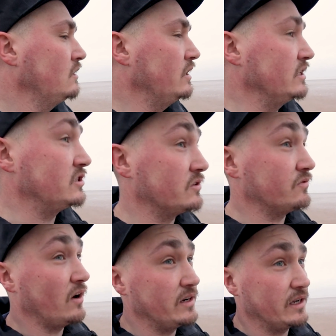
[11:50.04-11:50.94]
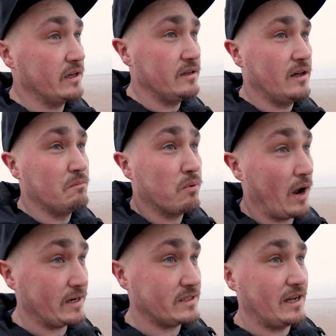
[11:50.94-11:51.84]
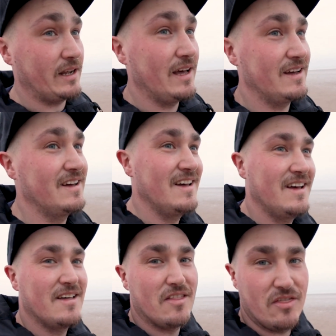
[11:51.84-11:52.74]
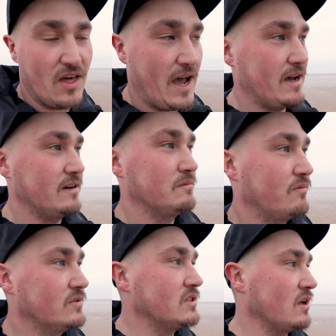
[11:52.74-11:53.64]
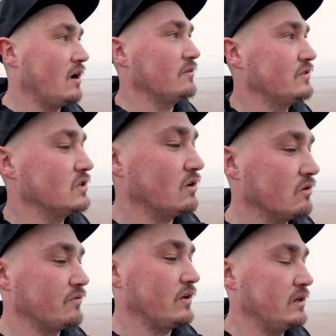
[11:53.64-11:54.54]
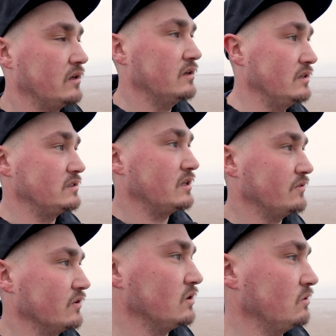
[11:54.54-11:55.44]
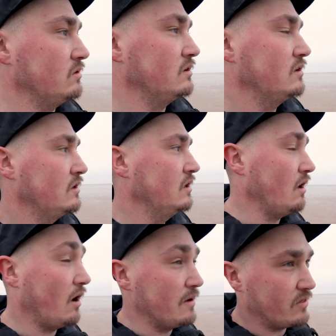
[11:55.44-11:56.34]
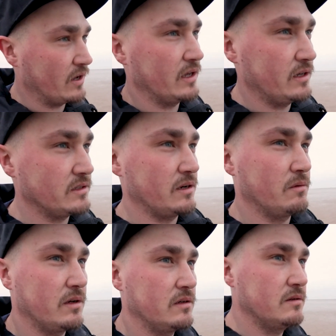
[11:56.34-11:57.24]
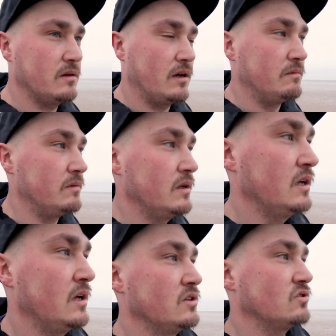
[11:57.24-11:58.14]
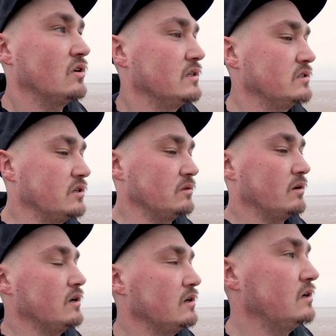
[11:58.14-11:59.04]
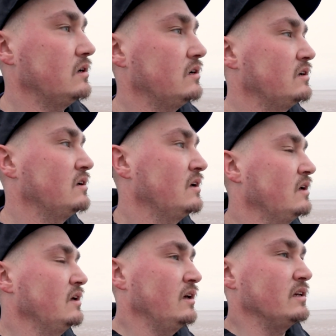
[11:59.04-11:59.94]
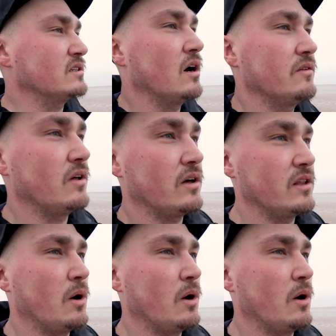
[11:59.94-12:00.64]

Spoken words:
It's just finding it and practicing that style of photography is difficult. I think it is anyway. Trying to it's kind of like the